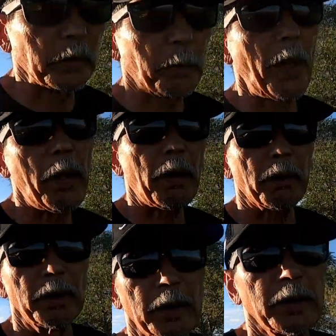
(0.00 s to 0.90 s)

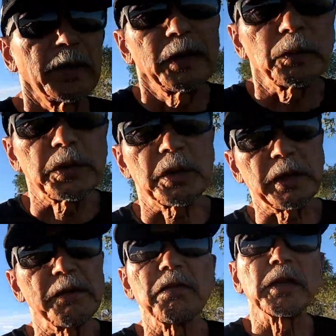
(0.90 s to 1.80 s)
repair which
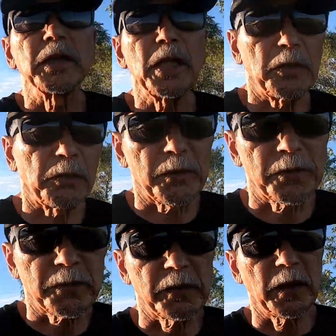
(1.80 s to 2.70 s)
is
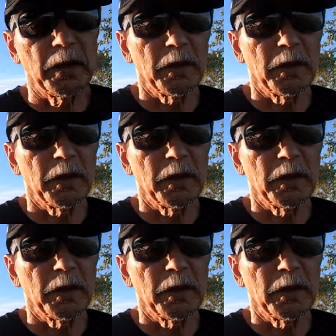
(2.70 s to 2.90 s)
ridiculous